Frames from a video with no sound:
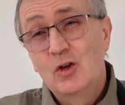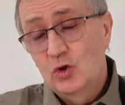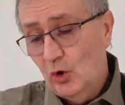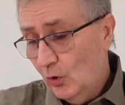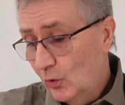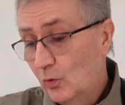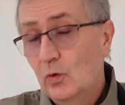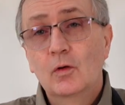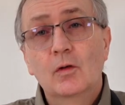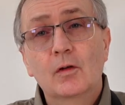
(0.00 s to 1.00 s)
to
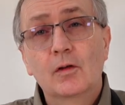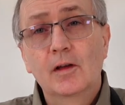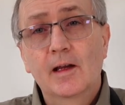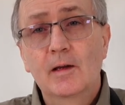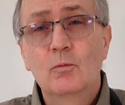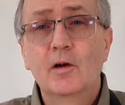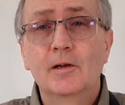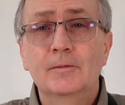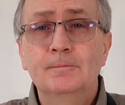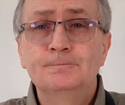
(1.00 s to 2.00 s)
the A1